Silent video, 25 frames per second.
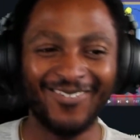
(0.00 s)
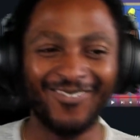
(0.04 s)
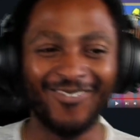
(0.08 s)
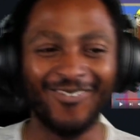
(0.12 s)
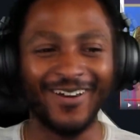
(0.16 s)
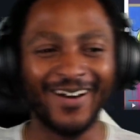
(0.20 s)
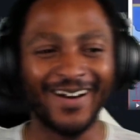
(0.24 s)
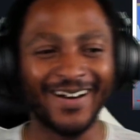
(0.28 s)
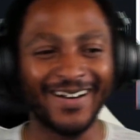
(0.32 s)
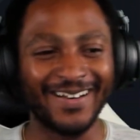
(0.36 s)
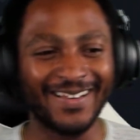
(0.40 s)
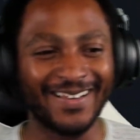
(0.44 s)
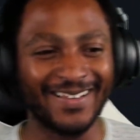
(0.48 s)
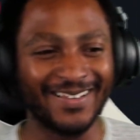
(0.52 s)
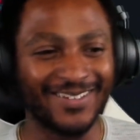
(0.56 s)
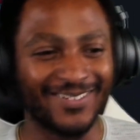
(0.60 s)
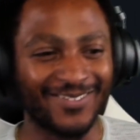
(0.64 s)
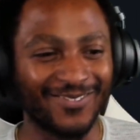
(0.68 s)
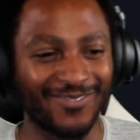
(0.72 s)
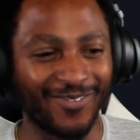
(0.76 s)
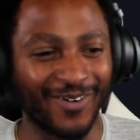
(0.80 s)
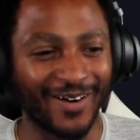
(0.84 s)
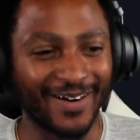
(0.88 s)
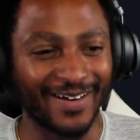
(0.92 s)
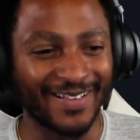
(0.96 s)
where
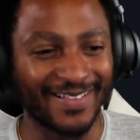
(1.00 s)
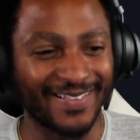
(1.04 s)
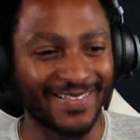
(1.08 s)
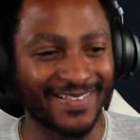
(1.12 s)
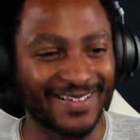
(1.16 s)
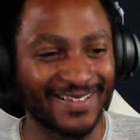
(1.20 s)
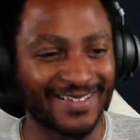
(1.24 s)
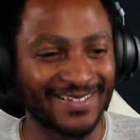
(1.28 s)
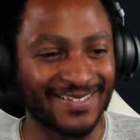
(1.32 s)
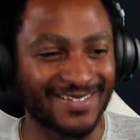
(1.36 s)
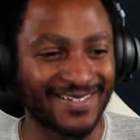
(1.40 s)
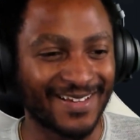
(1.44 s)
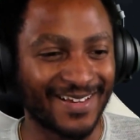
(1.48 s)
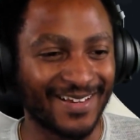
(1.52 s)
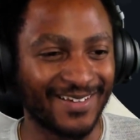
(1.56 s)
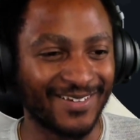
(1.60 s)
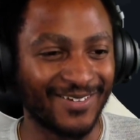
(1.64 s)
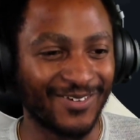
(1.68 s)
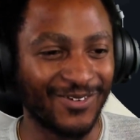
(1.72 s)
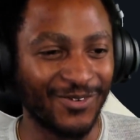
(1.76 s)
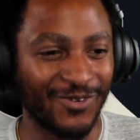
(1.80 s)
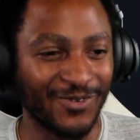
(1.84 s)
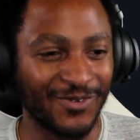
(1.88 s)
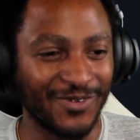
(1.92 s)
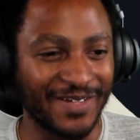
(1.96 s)
did where did this shit?
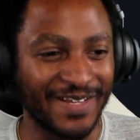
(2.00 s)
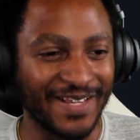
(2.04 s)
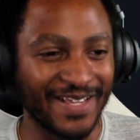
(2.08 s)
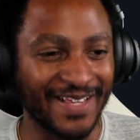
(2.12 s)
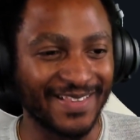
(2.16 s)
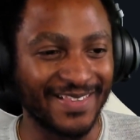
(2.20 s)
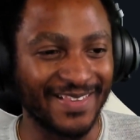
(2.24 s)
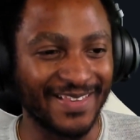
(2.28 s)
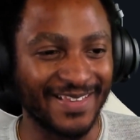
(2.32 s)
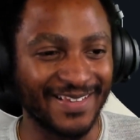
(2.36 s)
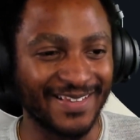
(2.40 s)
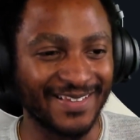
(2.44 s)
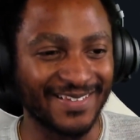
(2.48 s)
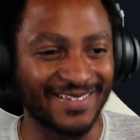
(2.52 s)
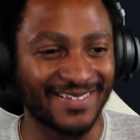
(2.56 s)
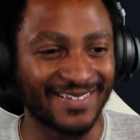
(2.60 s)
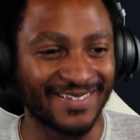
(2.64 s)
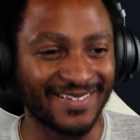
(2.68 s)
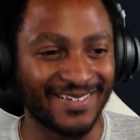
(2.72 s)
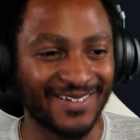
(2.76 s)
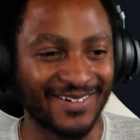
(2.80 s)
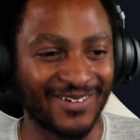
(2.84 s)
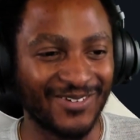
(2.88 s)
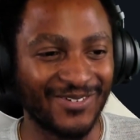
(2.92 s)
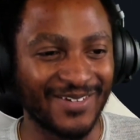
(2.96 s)
Who did this?
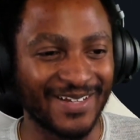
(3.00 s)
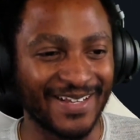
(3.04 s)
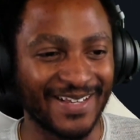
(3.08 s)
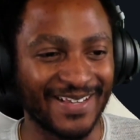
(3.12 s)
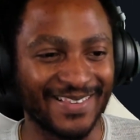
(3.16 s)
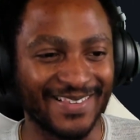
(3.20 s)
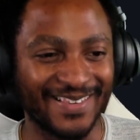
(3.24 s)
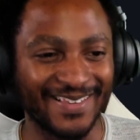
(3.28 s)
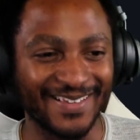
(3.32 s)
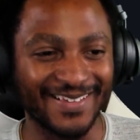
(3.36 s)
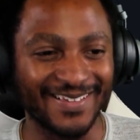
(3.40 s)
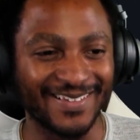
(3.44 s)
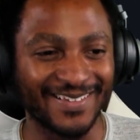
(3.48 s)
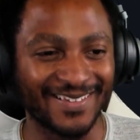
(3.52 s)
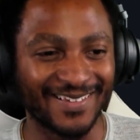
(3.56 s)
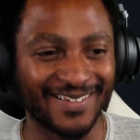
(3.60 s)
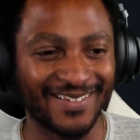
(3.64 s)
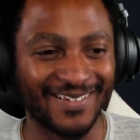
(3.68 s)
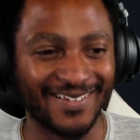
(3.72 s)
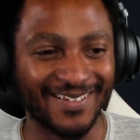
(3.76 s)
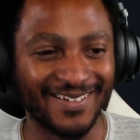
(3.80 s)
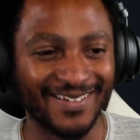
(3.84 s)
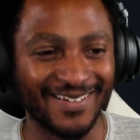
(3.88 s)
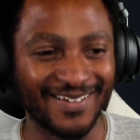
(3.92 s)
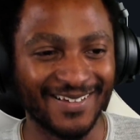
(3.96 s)
Who did this?
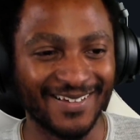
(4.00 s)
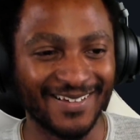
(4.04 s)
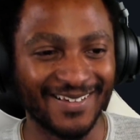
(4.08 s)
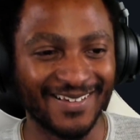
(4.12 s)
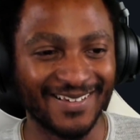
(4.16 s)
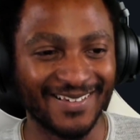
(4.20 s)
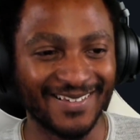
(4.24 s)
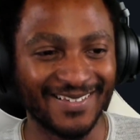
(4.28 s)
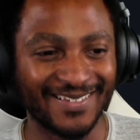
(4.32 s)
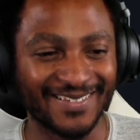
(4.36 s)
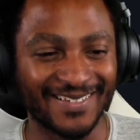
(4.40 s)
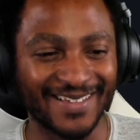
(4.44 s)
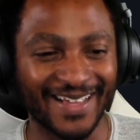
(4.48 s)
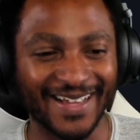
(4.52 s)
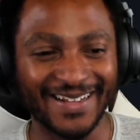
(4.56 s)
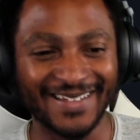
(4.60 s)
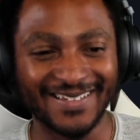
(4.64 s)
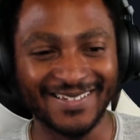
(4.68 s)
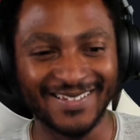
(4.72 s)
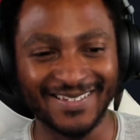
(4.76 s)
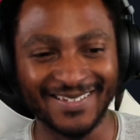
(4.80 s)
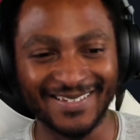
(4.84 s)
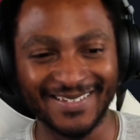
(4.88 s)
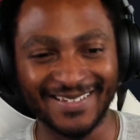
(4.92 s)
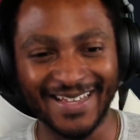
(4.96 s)
That
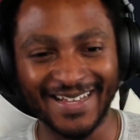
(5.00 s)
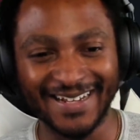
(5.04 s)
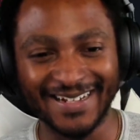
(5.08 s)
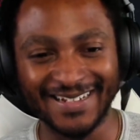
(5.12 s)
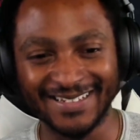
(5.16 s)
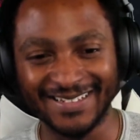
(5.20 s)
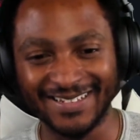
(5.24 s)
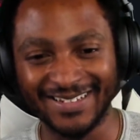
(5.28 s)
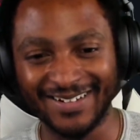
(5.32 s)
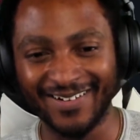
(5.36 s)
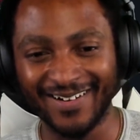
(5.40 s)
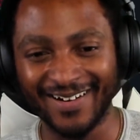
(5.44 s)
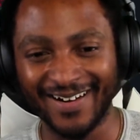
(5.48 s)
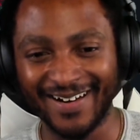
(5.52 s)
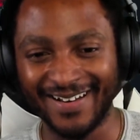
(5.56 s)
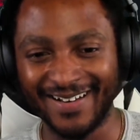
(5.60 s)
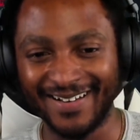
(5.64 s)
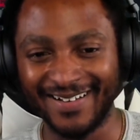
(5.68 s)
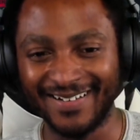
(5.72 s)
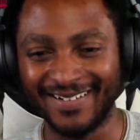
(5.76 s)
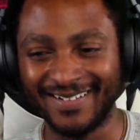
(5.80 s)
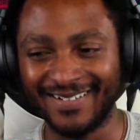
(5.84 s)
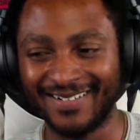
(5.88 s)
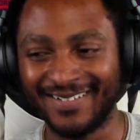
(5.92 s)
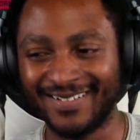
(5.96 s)
is that is great.